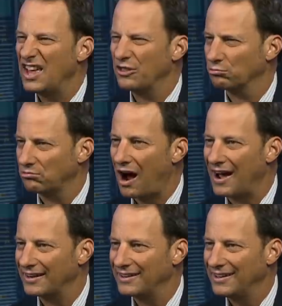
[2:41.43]
the
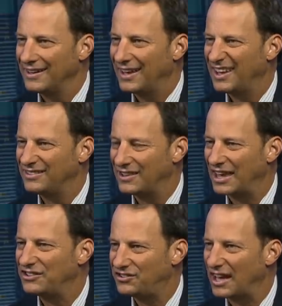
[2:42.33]
rot. Has,
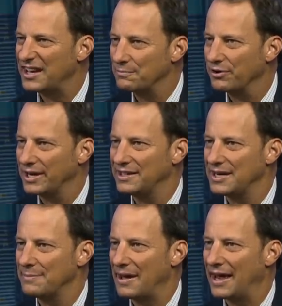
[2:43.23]
has set in pretty
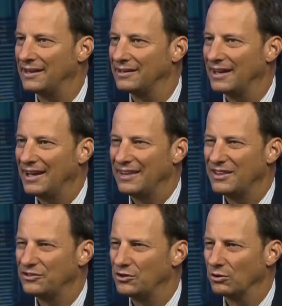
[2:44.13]
deep, and
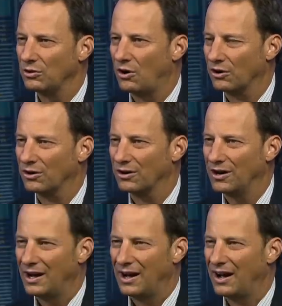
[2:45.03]
there's no longer
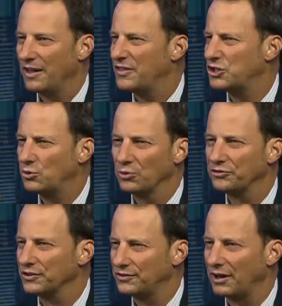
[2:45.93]
uh, the tools
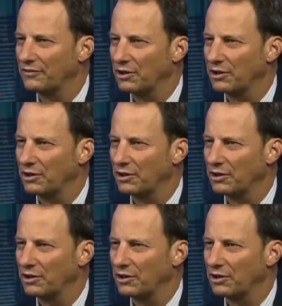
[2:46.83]
for self